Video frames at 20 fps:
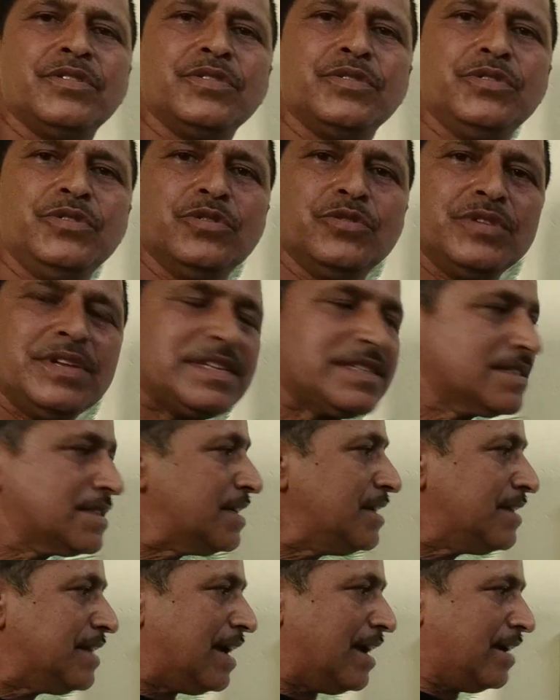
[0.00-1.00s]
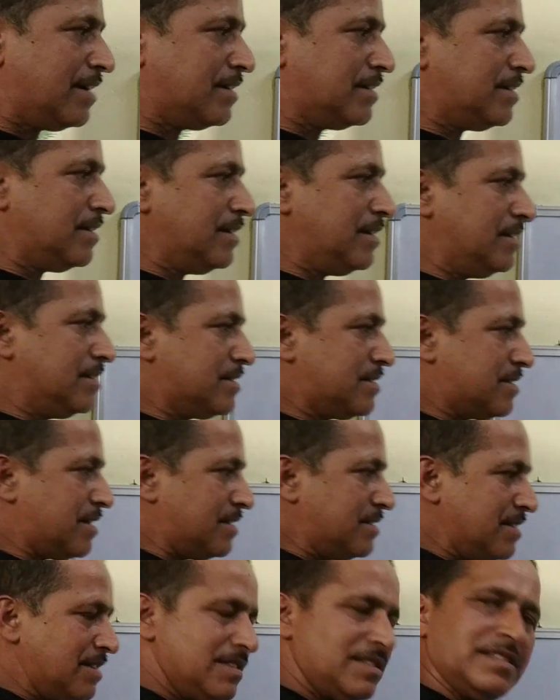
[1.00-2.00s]
You will see that in
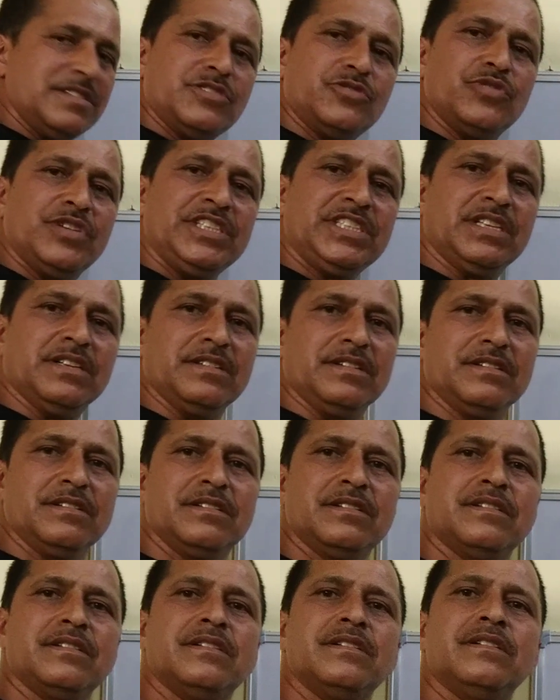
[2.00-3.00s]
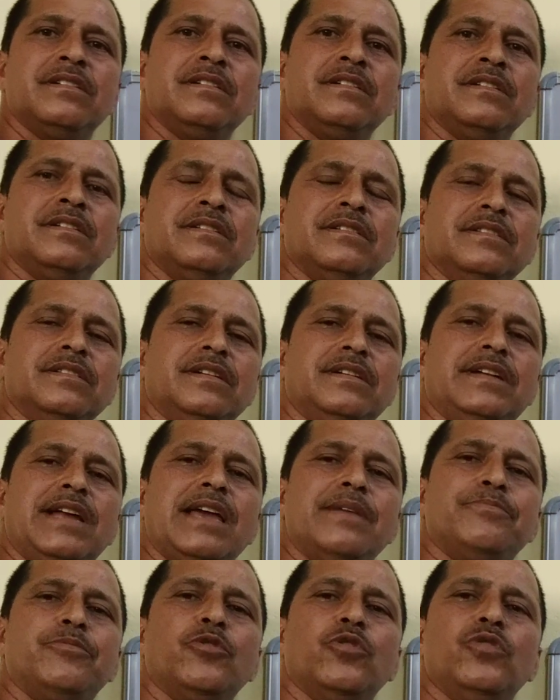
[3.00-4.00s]
such a situation, the
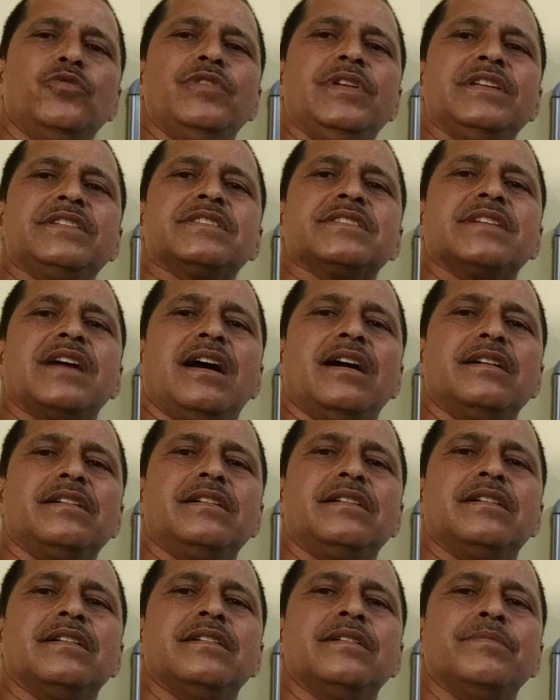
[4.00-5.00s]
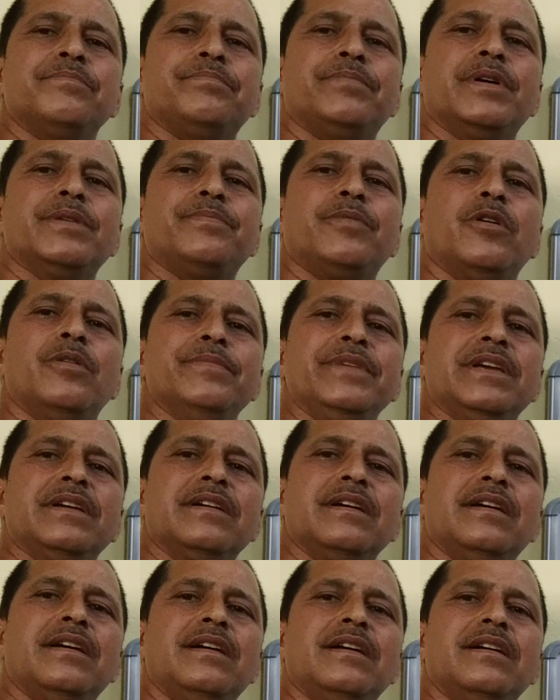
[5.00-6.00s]
dipole will start
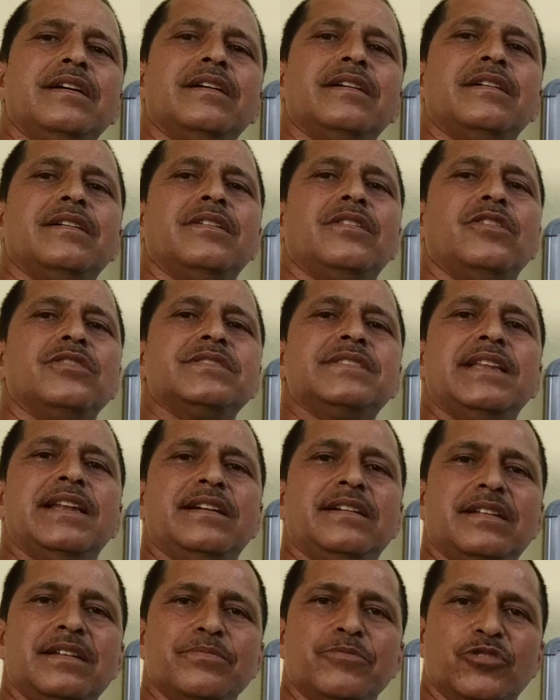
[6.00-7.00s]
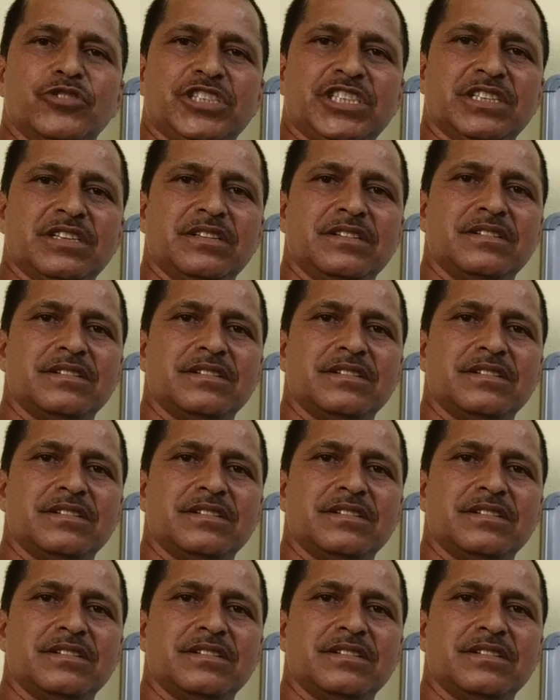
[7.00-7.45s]
performing oscillatory motion.